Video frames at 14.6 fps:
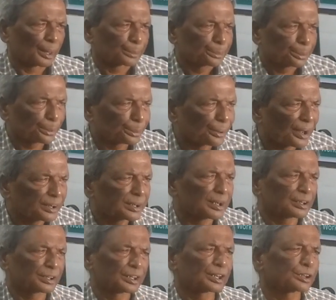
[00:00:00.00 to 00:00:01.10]
provide a
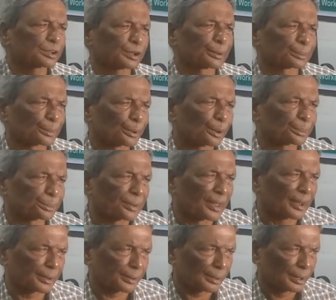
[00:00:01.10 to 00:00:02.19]
system of
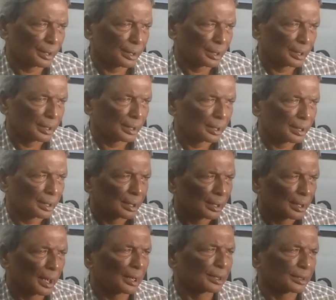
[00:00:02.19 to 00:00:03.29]
their
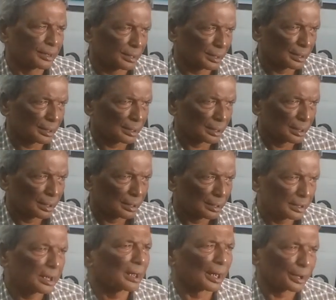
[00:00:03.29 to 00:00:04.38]
health
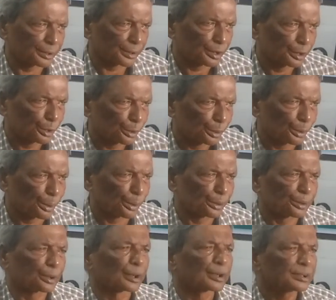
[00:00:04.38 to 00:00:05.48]
care or
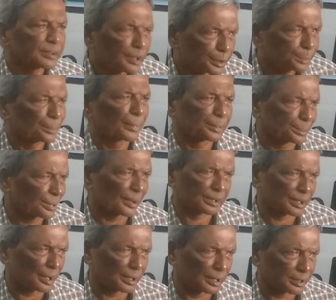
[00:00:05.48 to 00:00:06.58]
treatment
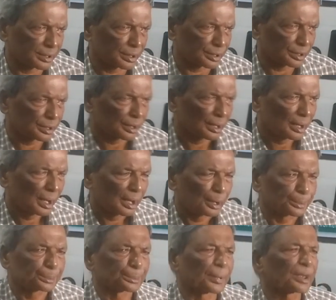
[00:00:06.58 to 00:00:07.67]
facilities.
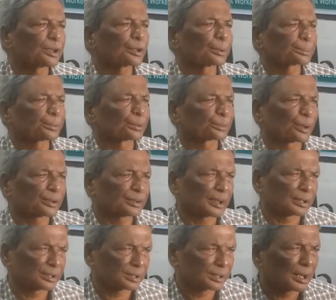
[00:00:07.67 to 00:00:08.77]
Many of the
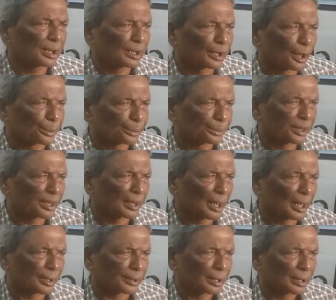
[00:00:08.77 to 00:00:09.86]
workers till now they
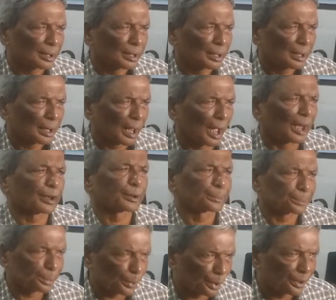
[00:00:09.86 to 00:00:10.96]
are
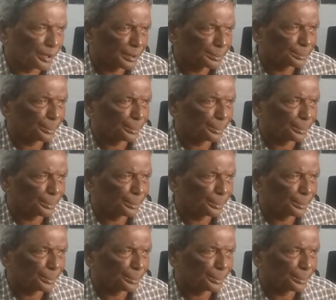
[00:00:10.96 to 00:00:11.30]
unemployed,